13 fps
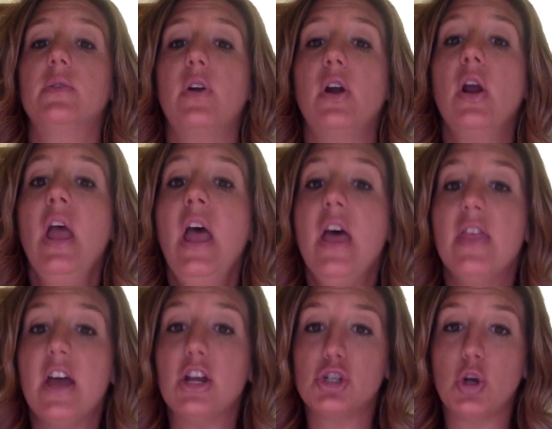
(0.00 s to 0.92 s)
of art
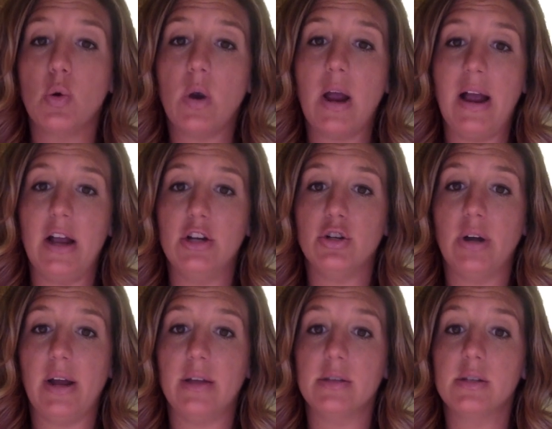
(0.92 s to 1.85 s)
that show
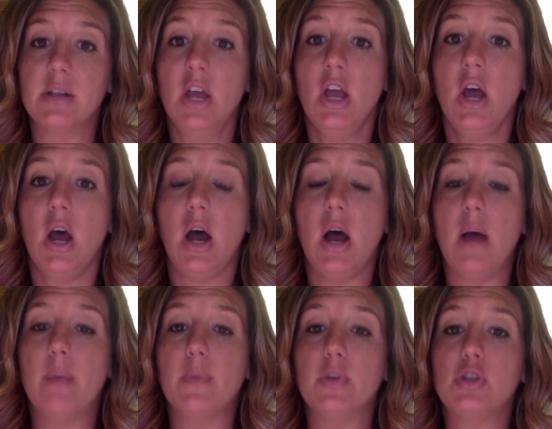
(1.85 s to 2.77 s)
contrast.
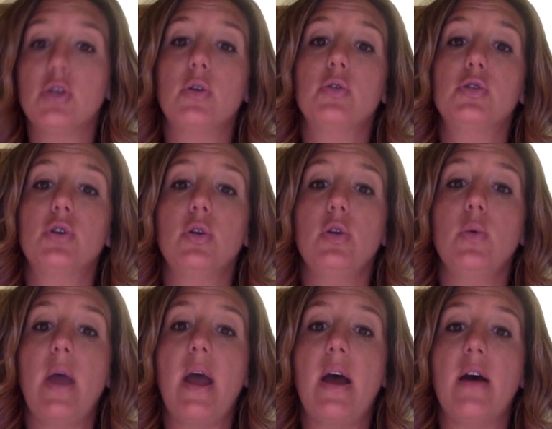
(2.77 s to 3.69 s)
So you
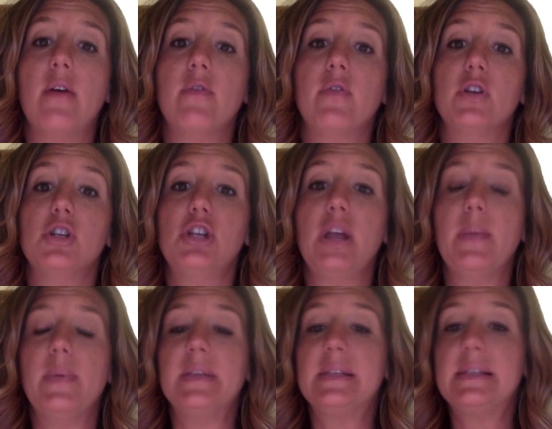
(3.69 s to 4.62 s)
have
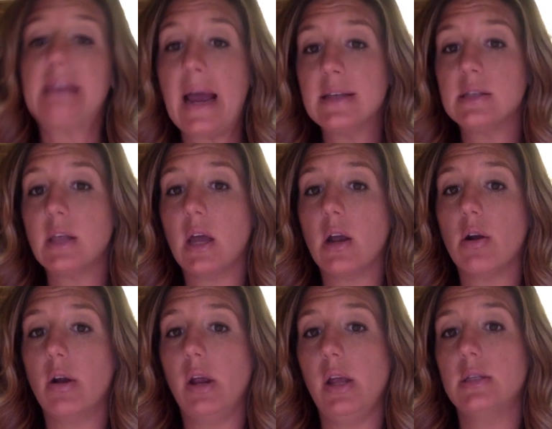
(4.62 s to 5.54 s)
shape and size that
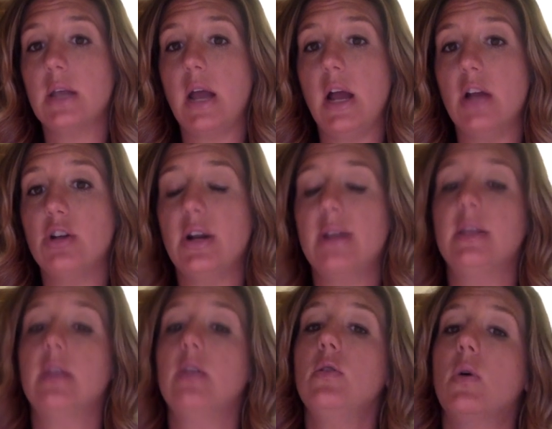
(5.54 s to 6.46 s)
creates contrast,
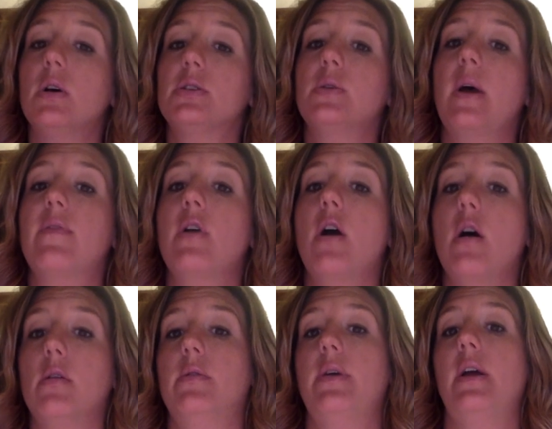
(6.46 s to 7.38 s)
and then you also have
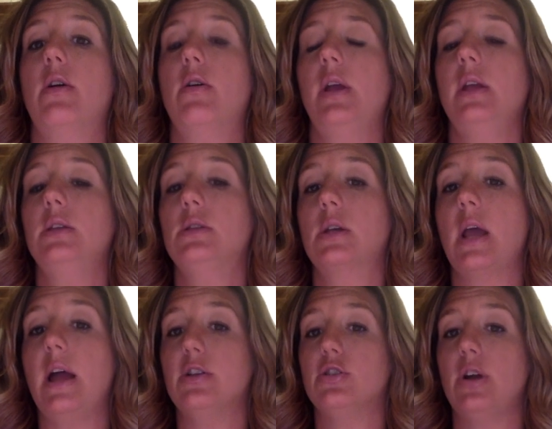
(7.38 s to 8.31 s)
color that creates
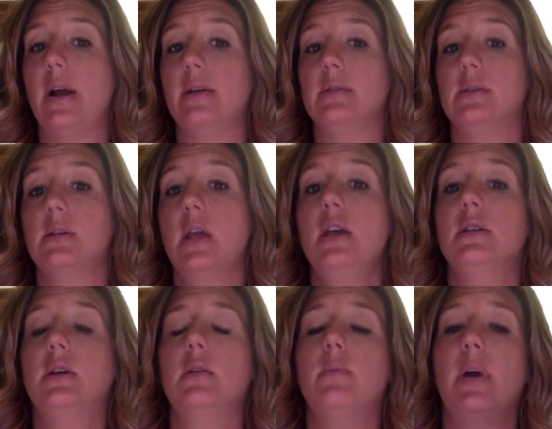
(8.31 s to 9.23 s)
contrast,
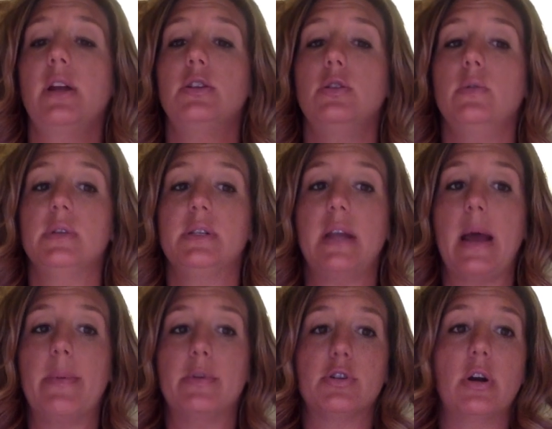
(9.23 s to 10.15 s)
done by 2
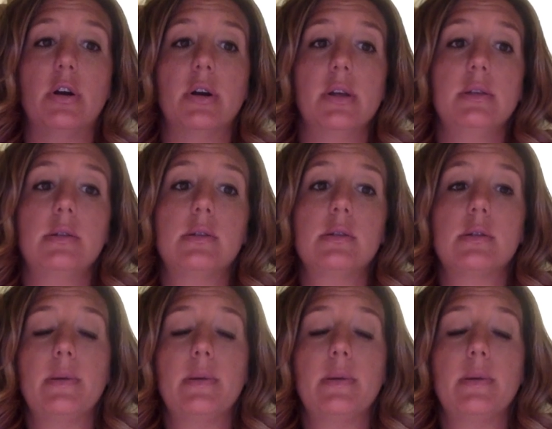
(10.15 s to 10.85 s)
established artists.